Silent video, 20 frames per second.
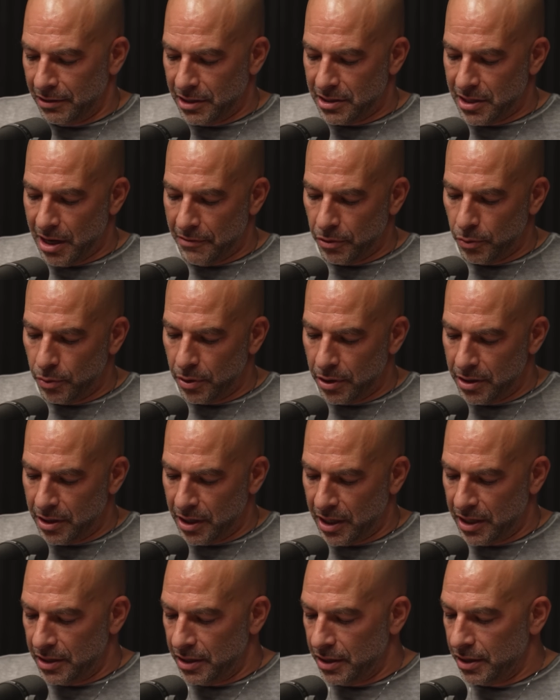let's have a word
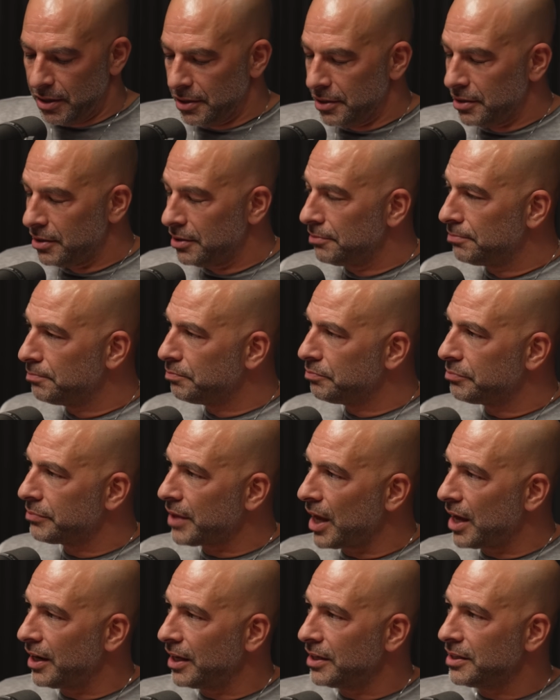on
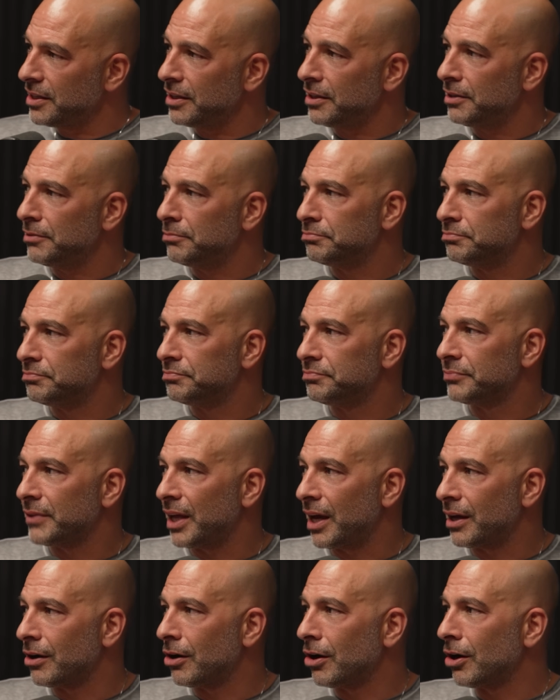NAD,
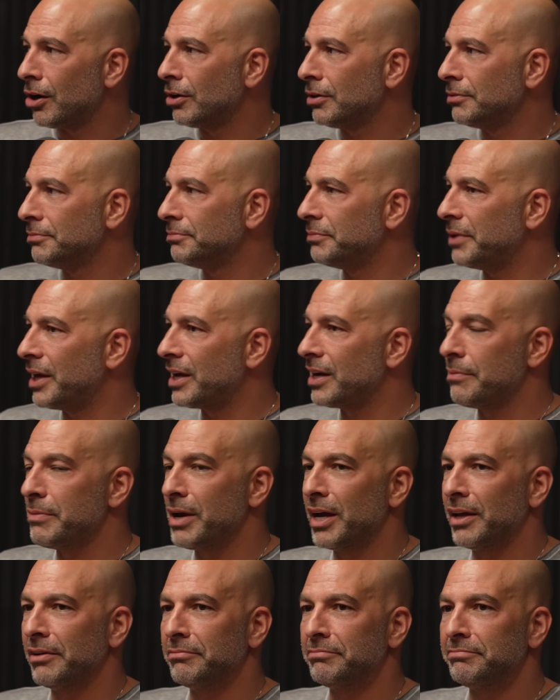NR,
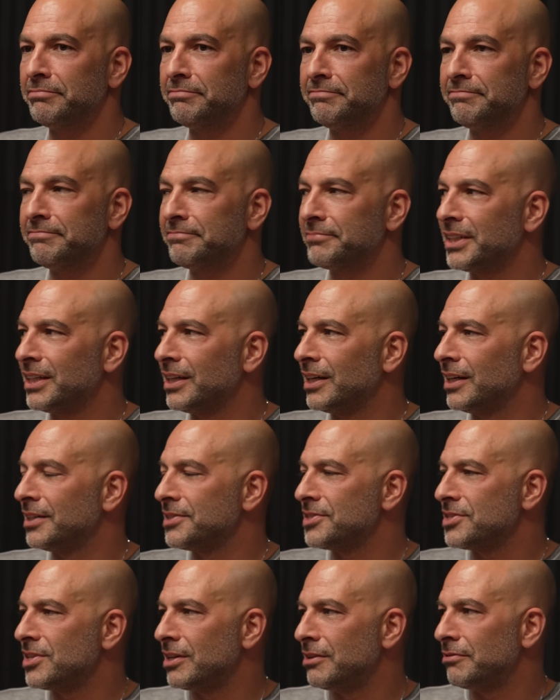NMN. Uh,
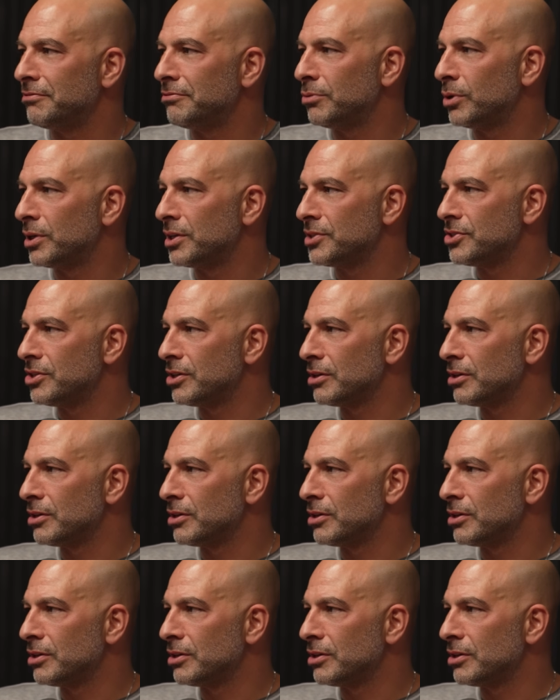Steve, what is